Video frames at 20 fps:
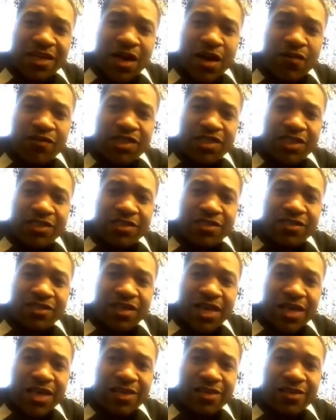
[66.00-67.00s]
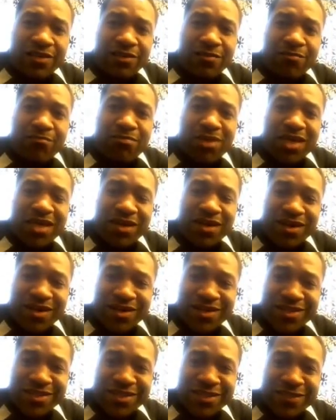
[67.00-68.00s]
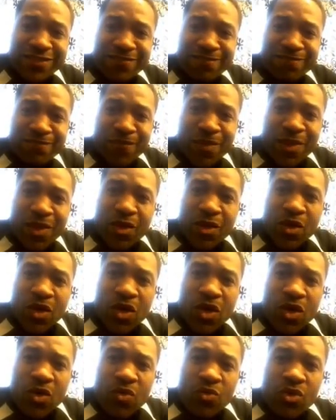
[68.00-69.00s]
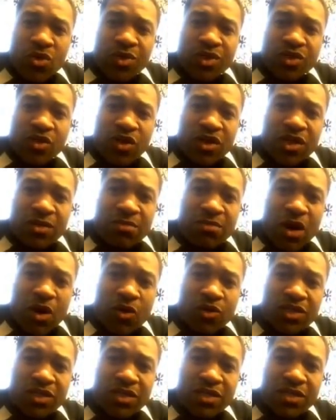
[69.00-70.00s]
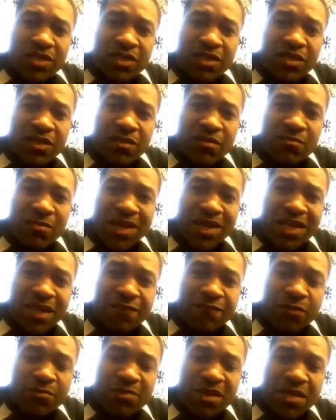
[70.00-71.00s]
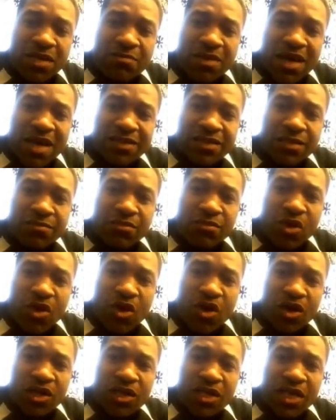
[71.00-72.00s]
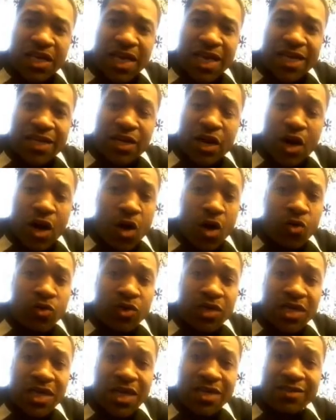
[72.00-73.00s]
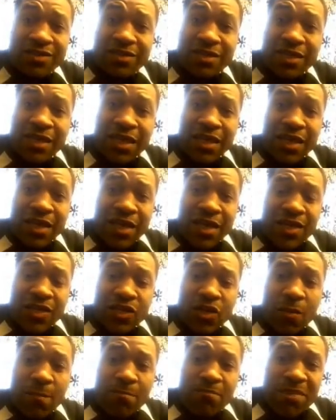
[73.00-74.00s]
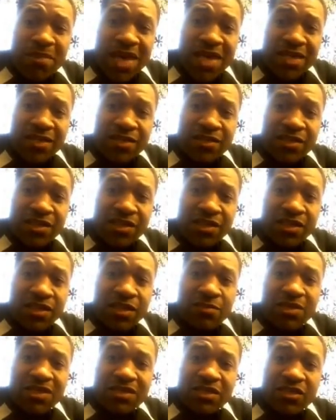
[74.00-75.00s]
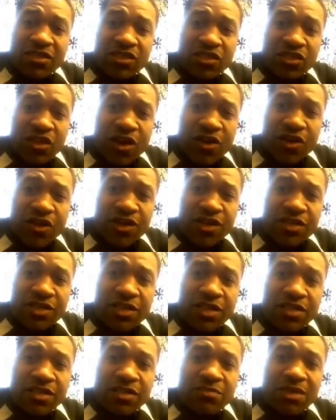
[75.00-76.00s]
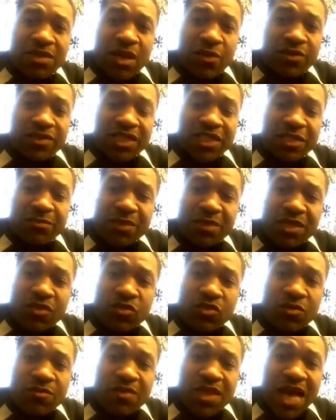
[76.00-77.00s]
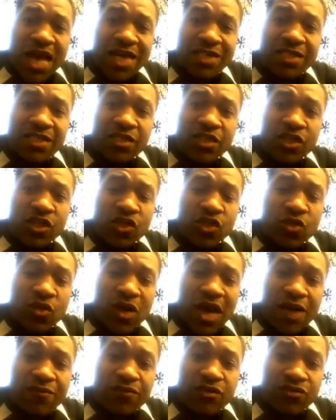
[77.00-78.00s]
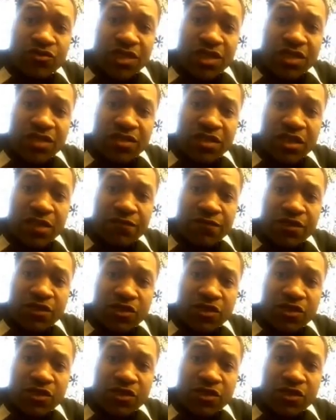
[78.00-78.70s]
conversation today? Because we were talking about my nephew playing basketball and how he has, you know, made the team. He's a starter on the team. And I was explaining to him that you have 3 years left in